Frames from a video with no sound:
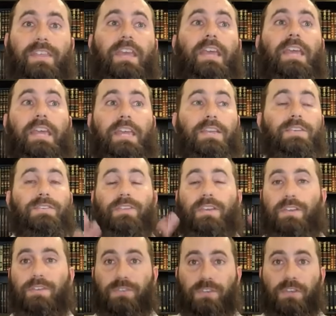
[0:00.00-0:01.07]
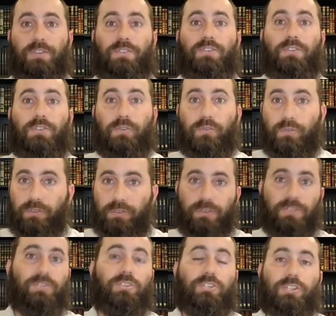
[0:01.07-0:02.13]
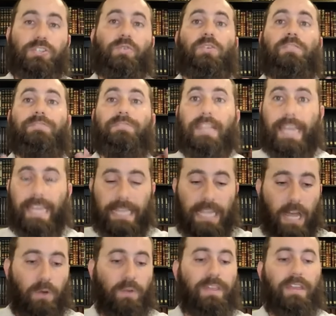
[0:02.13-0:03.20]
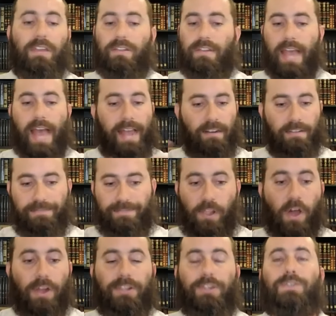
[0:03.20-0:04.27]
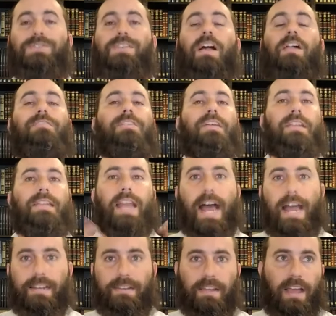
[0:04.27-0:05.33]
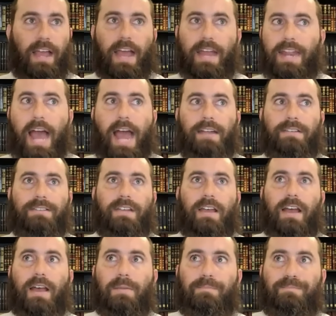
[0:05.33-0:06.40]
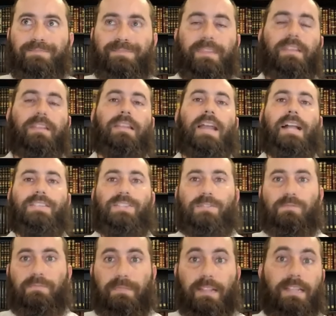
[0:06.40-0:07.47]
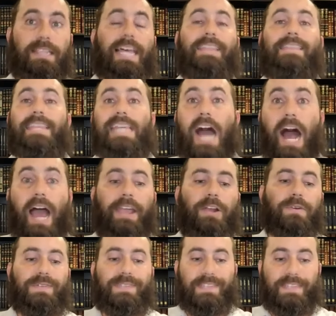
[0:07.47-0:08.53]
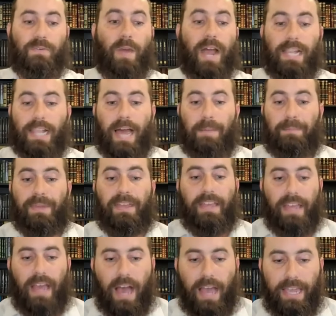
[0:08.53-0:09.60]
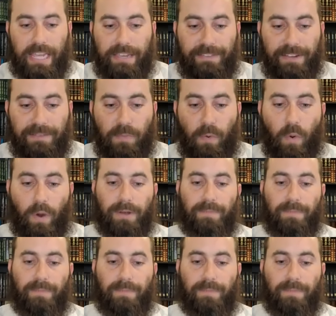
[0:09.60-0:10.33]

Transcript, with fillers: is, is, is, to, is to just sort of lay low, not flaunt yourself, not, uh, not, um, not let the ire swell up uh, even more,